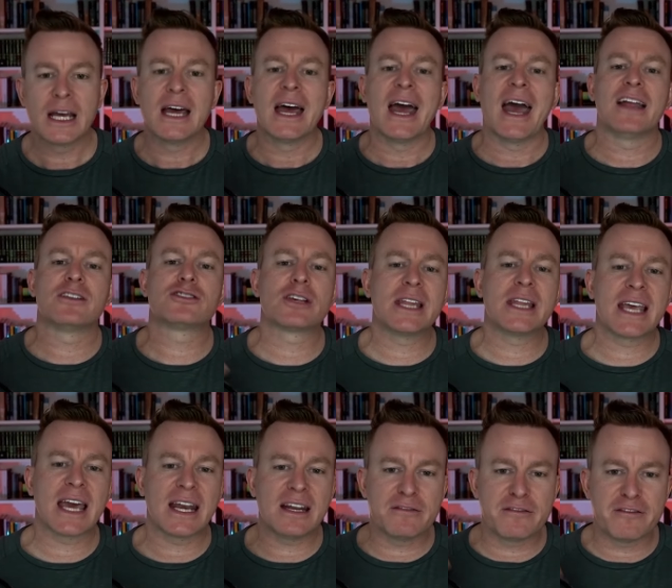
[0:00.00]
And so they're
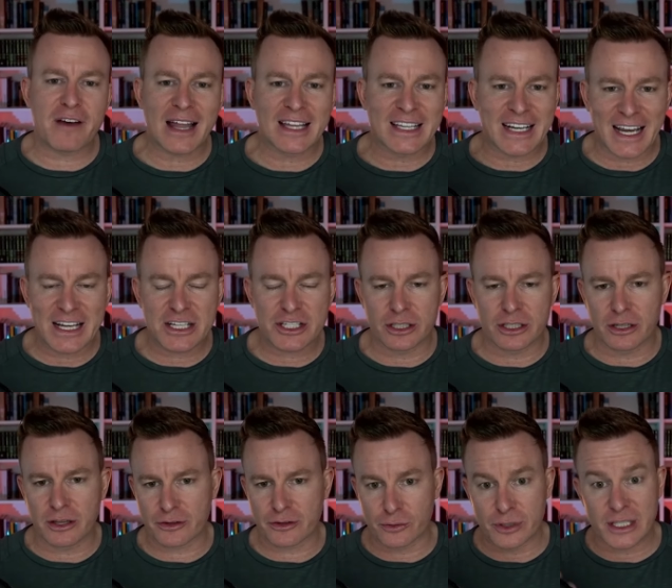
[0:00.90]
getting validation
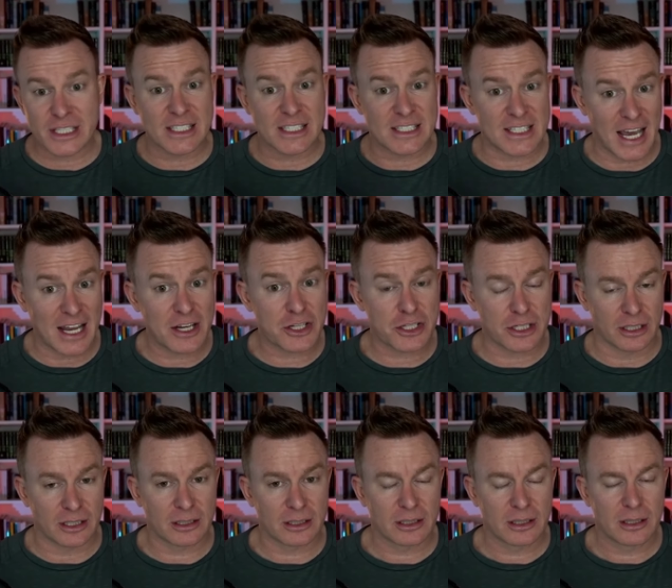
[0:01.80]
through this attention.
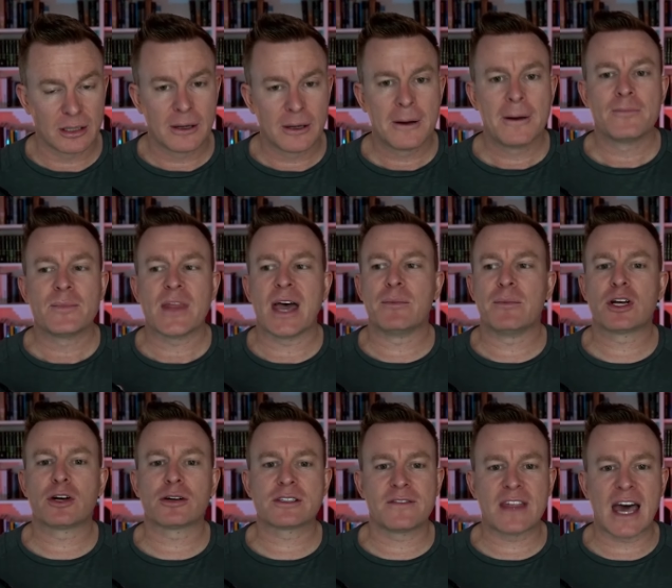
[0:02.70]
And
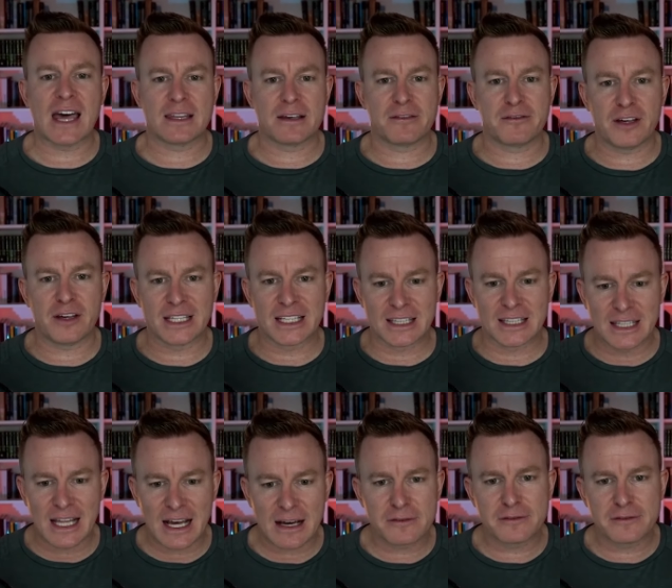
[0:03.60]
because of that, they're feeling
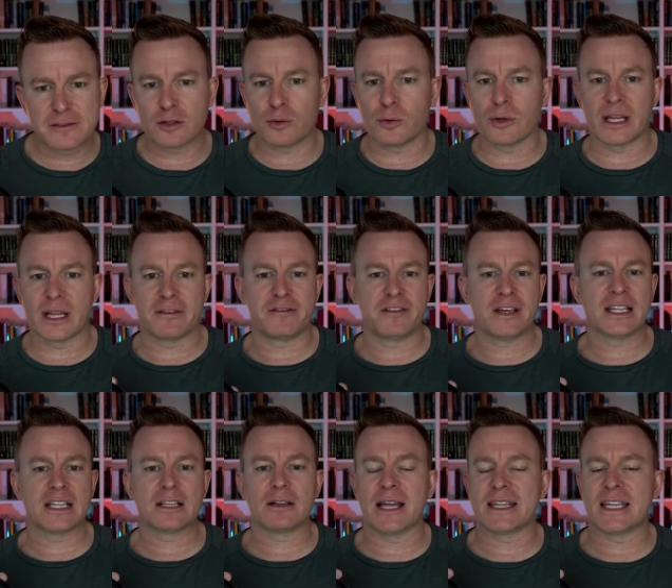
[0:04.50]
loved, or they're feeling
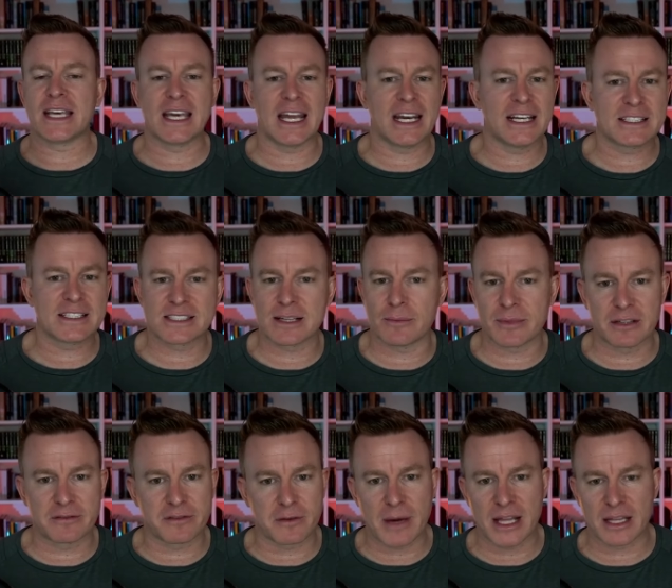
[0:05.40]
like they're getting something
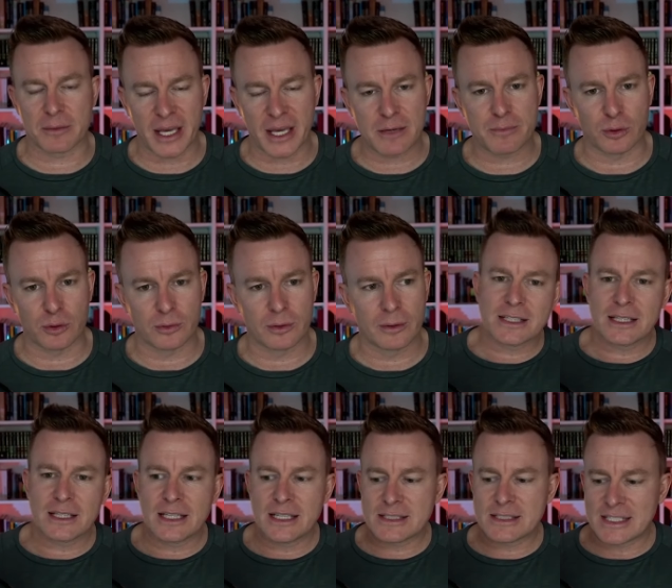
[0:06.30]
from other people.
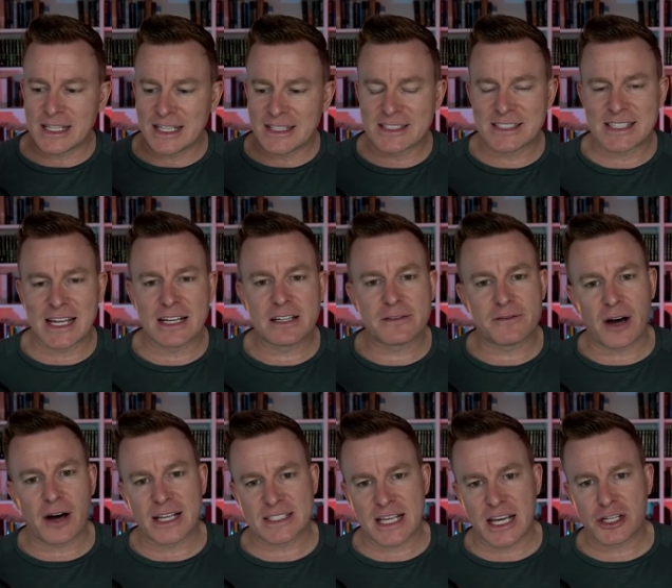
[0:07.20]
This
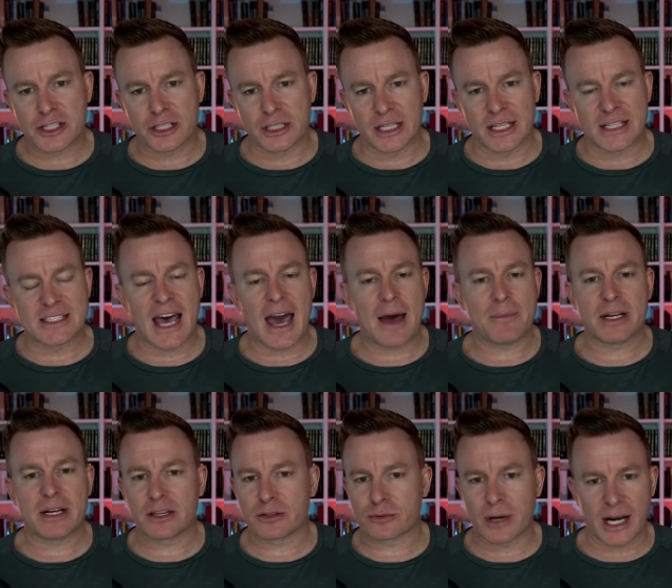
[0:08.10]
incentivization is happening
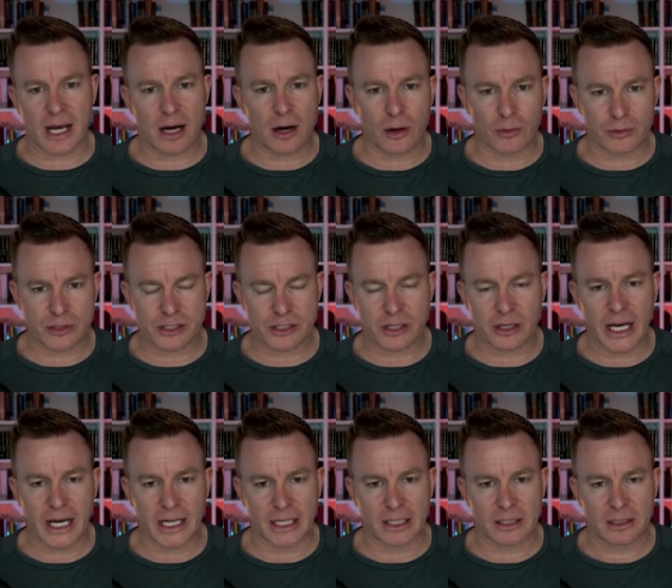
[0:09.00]
throughout our whole
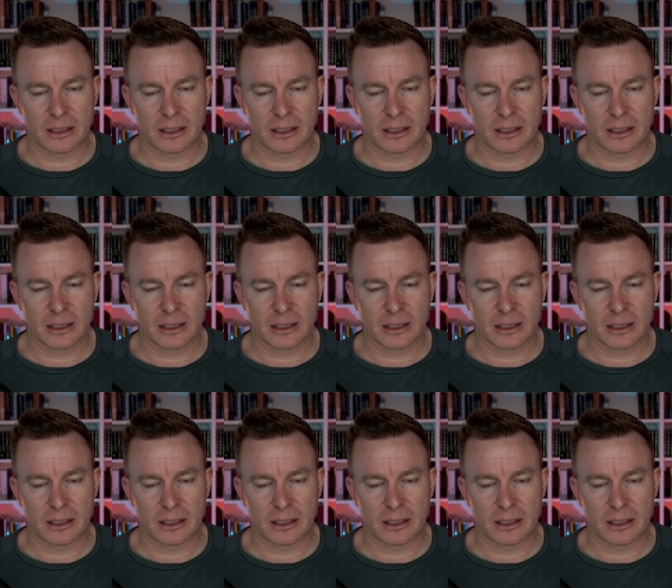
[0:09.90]
society.